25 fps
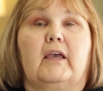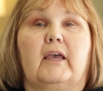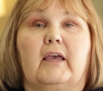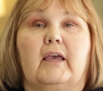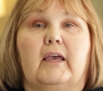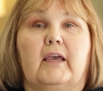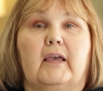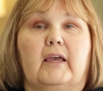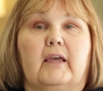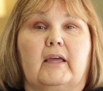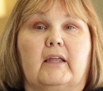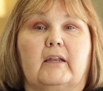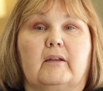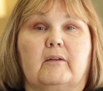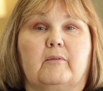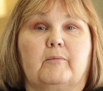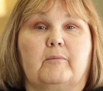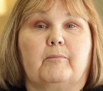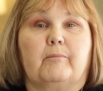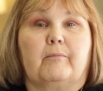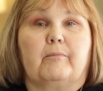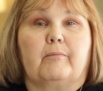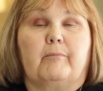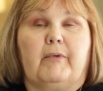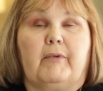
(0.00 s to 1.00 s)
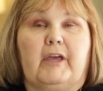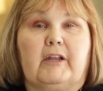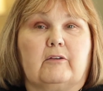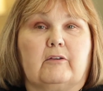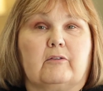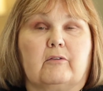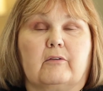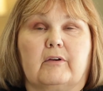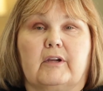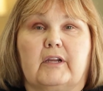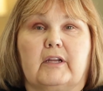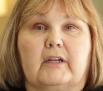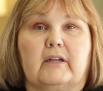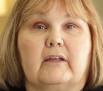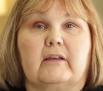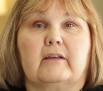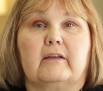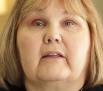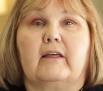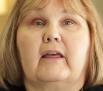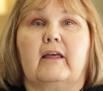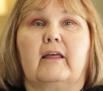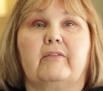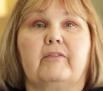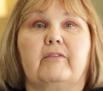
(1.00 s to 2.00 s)
and mentoring.
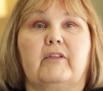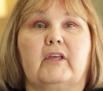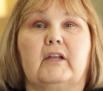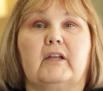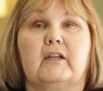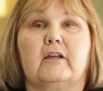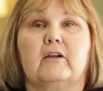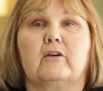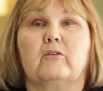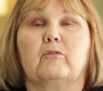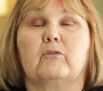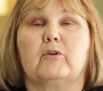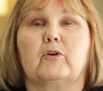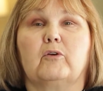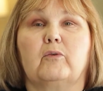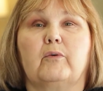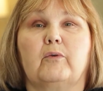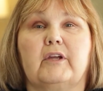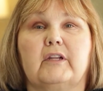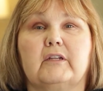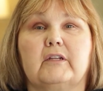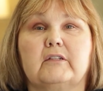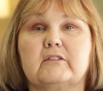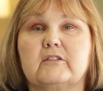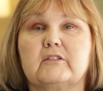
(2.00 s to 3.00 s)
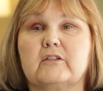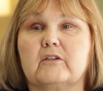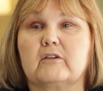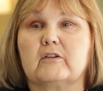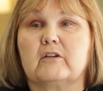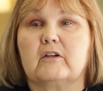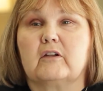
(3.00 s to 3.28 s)
And then it grew into